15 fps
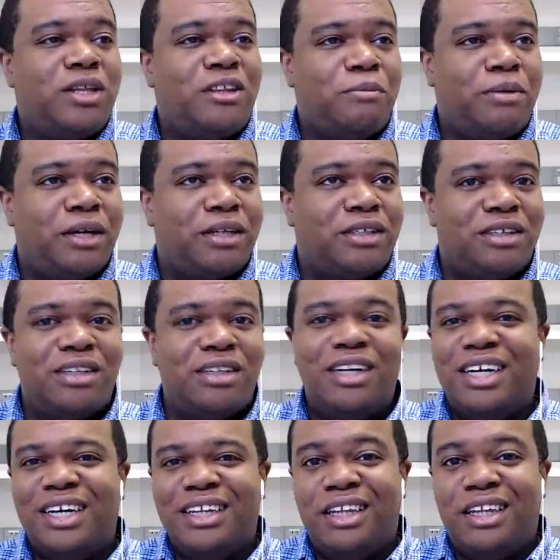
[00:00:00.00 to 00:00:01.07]
the picture.
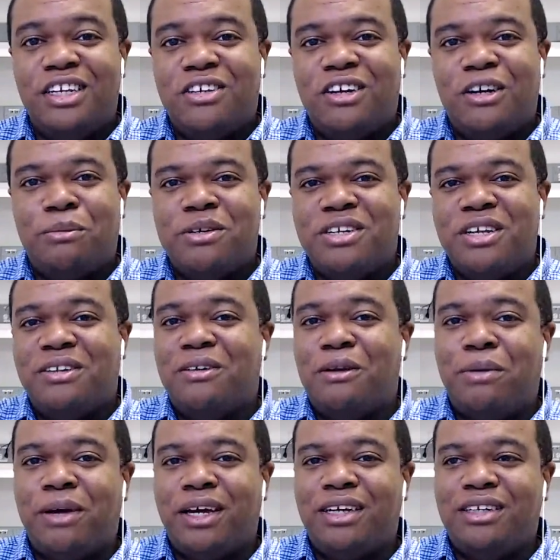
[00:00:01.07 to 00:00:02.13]
Then it's going to present them the
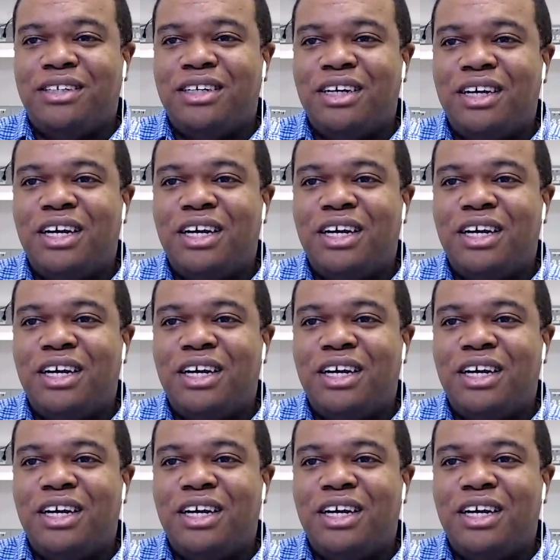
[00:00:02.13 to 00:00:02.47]
page.